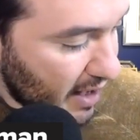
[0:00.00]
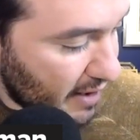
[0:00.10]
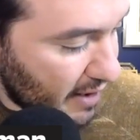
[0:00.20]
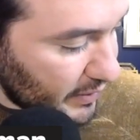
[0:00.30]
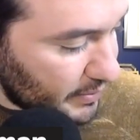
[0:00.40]

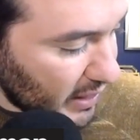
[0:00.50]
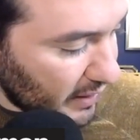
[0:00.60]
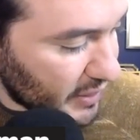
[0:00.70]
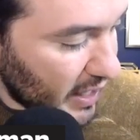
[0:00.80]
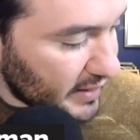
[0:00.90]
Found
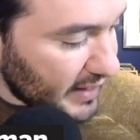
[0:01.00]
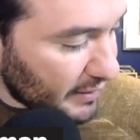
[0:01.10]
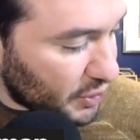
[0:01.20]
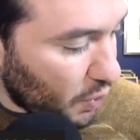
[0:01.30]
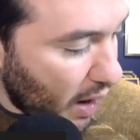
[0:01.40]
themselves down
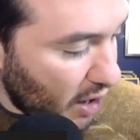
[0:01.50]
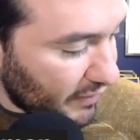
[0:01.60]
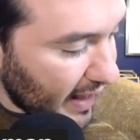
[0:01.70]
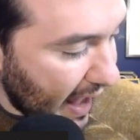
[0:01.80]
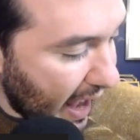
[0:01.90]
12
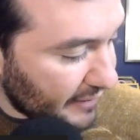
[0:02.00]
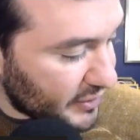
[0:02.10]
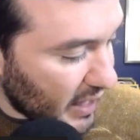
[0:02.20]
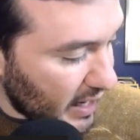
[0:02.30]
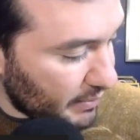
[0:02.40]
at
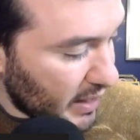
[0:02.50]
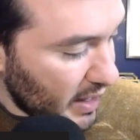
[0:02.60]
halftime.